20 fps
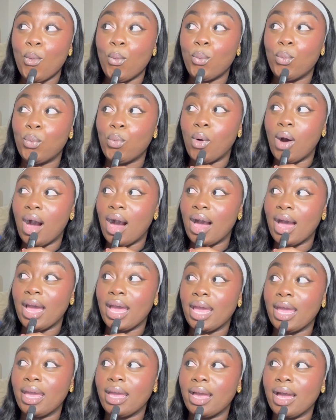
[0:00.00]

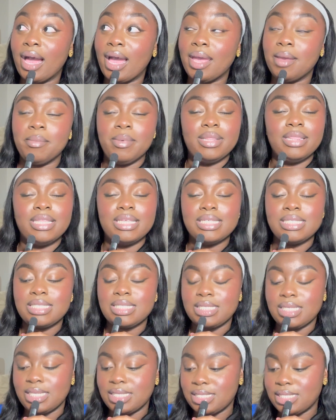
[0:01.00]
why I'm in this
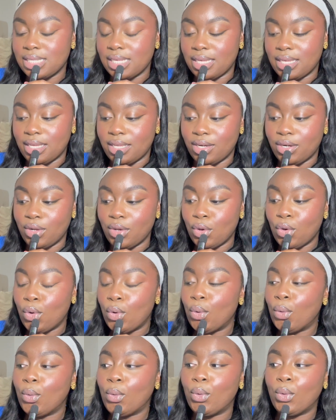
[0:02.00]
season,
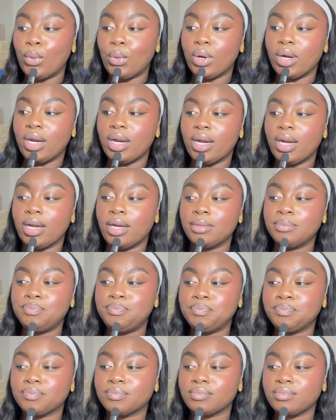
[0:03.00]
or
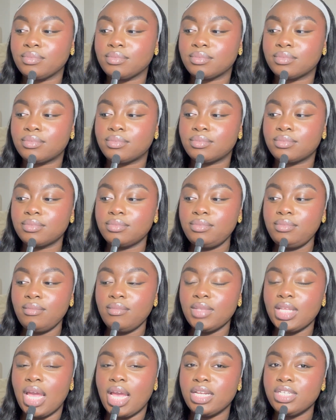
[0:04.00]

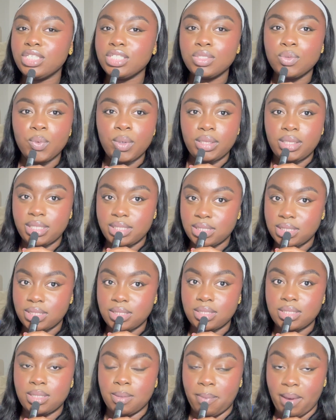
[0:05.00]
I just want
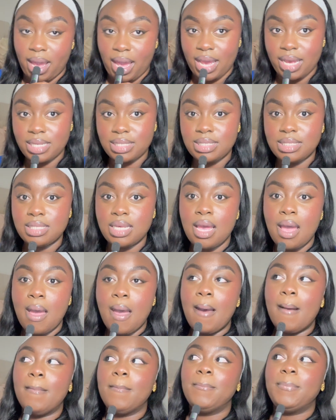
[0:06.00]
this to pass.
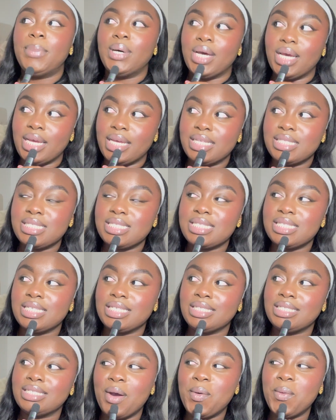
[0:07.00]
But
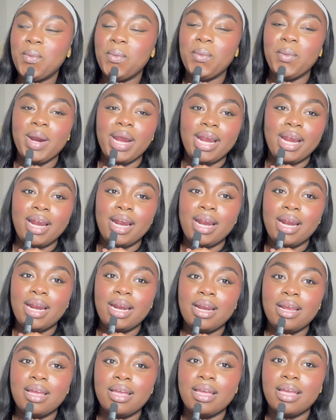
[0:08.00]

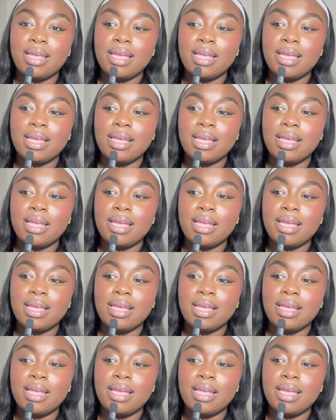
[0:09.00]
where